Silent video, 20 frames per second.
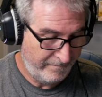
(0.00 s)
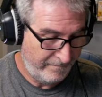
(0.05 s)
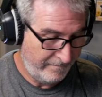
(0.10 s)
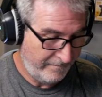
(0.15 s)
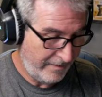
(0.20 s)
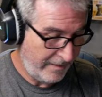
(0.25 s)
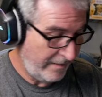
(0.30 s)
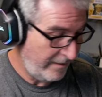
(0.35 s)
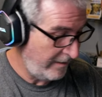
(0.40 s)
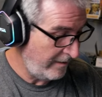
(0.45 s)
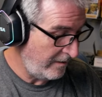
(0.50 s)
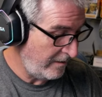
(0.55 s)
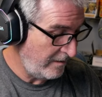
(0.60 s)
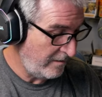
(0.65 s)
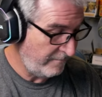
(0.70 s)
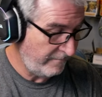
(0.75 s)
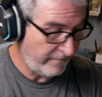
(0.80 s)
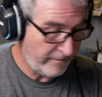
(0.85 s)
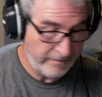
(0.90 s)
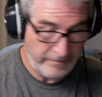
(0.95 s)
I think he's
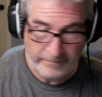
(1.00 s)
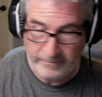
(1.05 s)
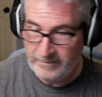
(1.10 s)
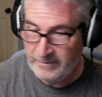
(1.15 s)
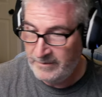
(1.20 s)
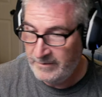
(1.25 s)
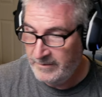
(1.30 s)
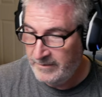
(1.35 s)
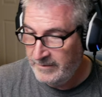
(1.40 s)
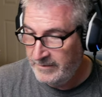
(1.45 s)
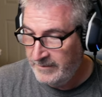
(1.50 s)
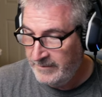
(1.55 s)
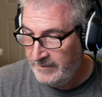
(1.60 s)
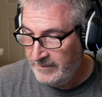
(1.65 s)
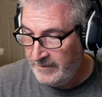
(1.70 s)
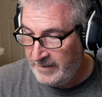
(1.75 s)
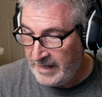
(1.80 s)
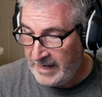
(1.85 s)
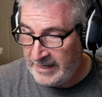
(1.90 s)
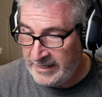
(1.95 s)
fun.
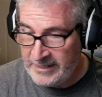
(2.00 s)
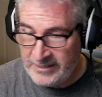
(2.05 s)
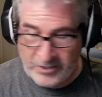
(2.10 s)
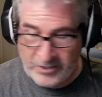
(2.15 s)
And he's